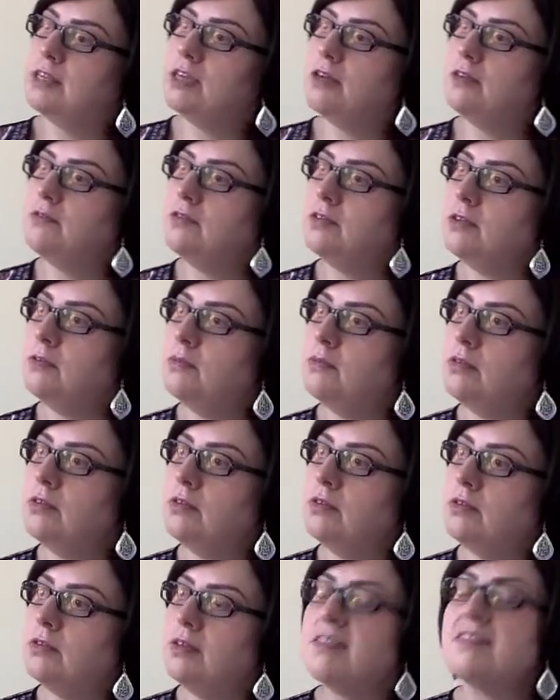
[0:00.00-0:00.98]
Comfortable,
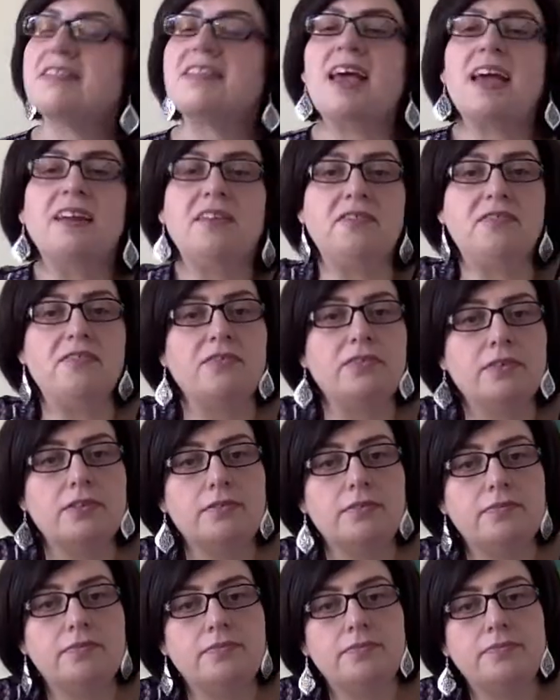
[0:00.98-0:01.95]
safe.
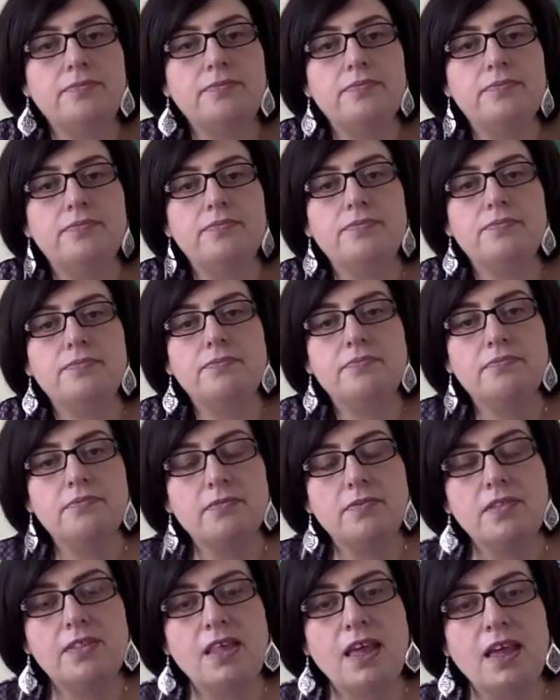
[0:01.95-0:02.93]

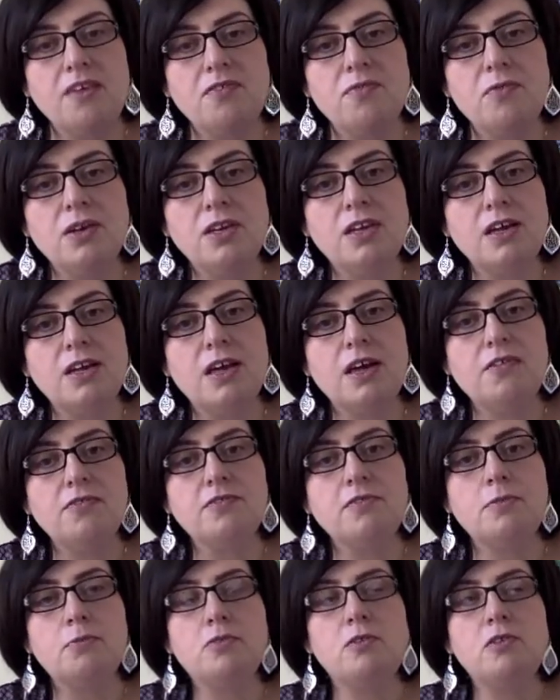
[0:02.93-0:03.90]
Safe. When you're
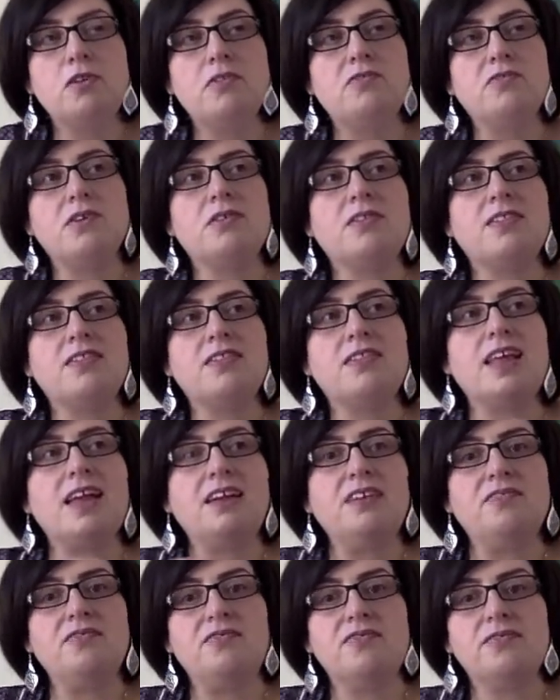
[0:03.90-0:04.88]
comfortable, you feel
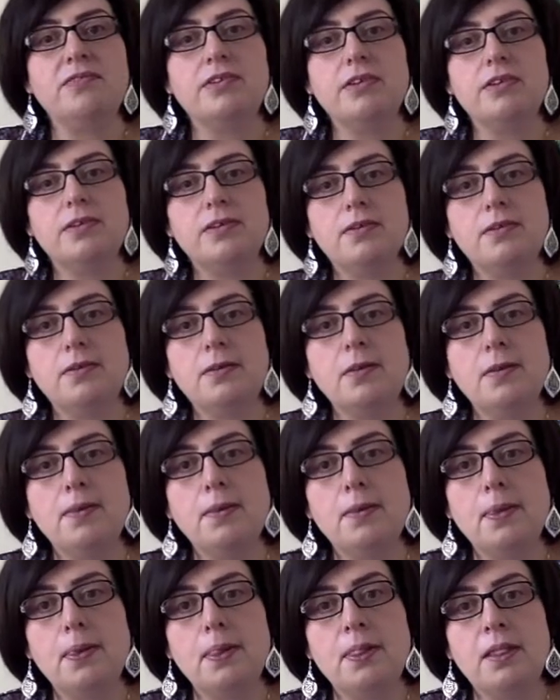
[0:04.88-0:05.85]
safe.
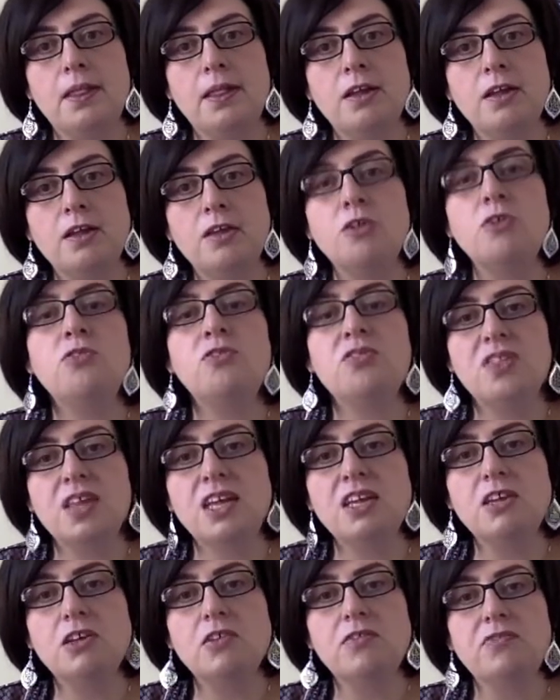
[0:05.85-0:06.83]
You
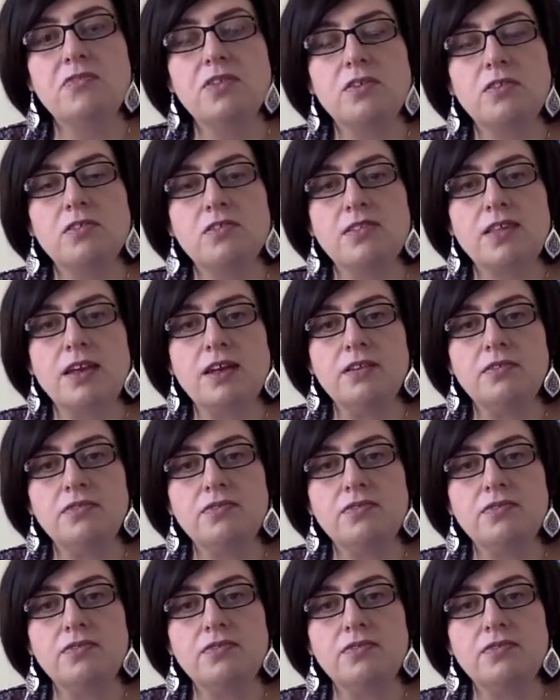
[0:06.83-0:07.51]
think you feel safe.